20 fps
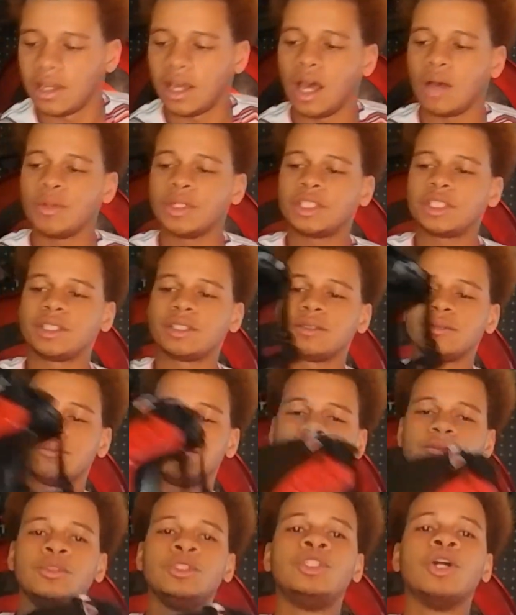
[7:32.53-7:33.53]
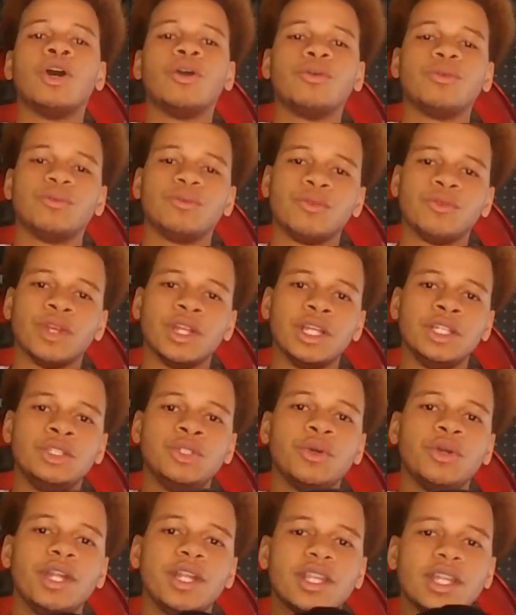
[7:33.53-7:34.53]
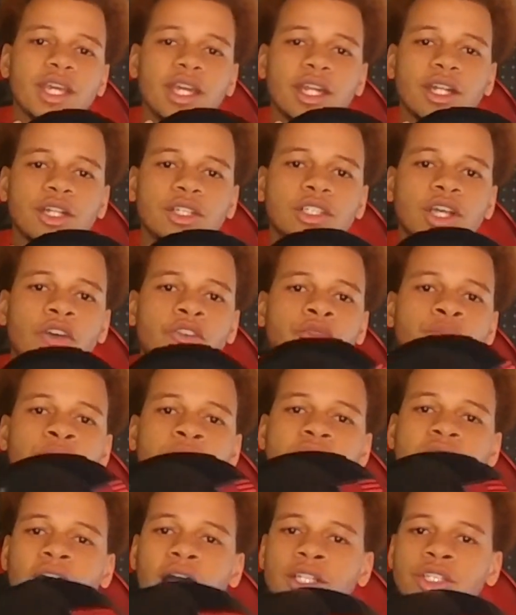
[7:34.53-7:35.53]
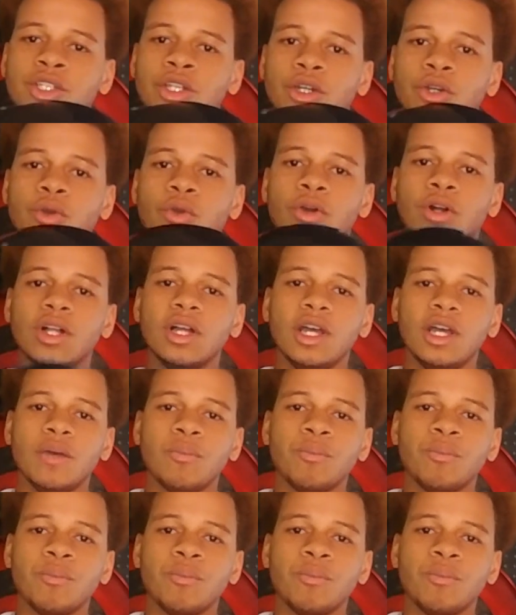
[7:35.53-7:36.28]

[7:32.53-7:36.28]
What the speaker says: Helmets don't really do anything in Airsoft besides look cool,